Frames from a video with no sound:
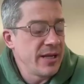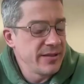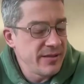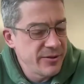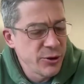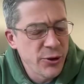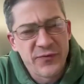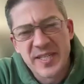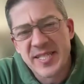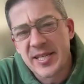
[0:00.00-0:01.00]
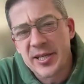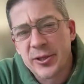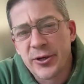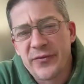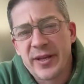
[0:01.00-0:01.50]
I don't know if this is a
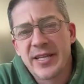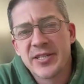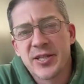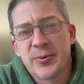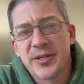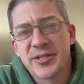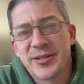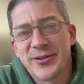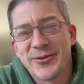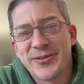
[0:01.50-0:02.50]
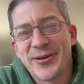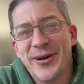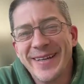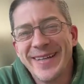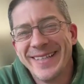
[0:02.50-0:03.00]
clarification question though,
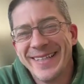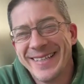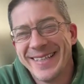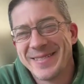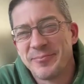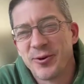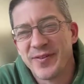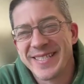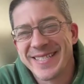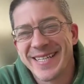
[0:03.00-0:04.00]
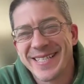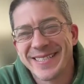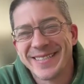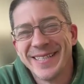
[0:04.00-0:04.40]
so it's more of a discussion.